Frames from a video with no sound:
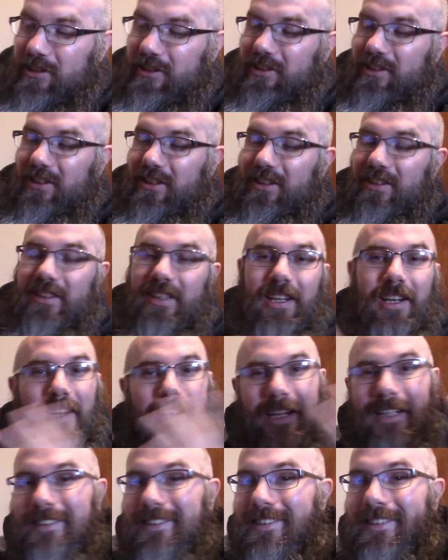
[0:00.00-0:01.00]
sees
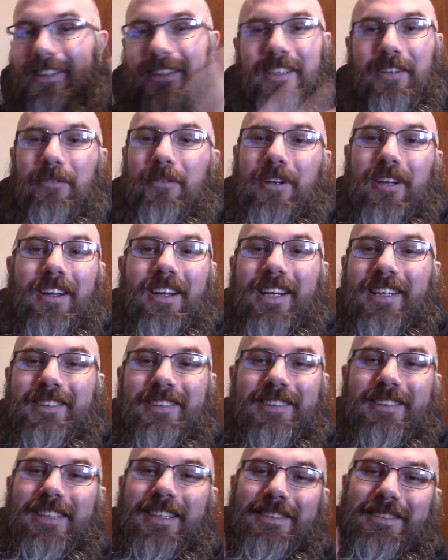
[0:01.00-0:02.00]
it, instantly
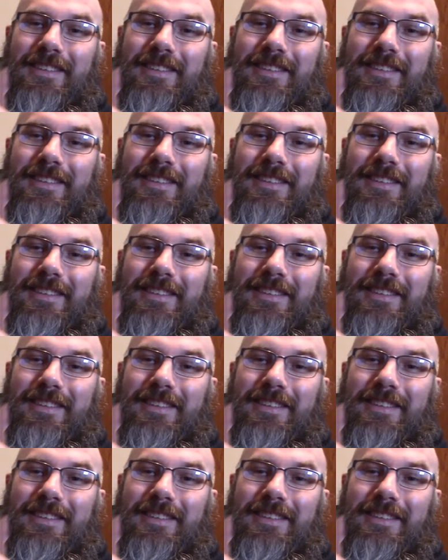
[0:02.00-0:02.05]
realizes that